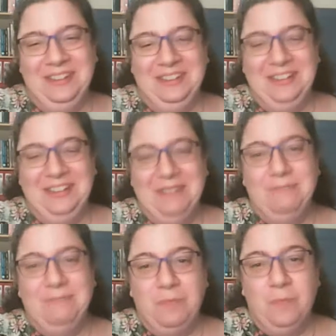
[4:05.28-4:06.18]

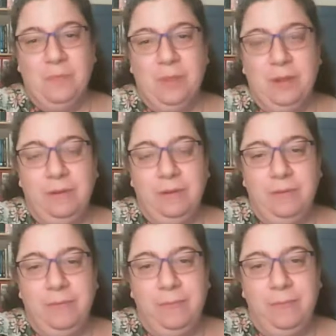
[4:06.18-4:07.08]

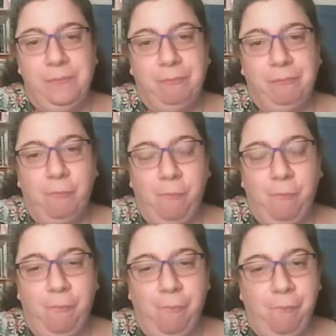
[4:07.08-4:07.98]

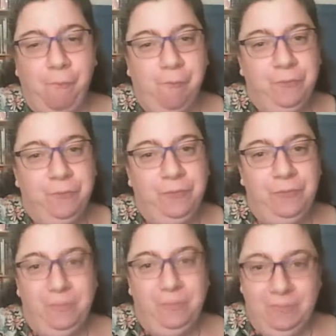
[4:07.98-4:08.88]

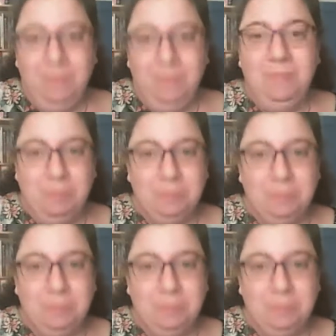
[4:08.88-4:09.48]
No words are spoken by the person on screen.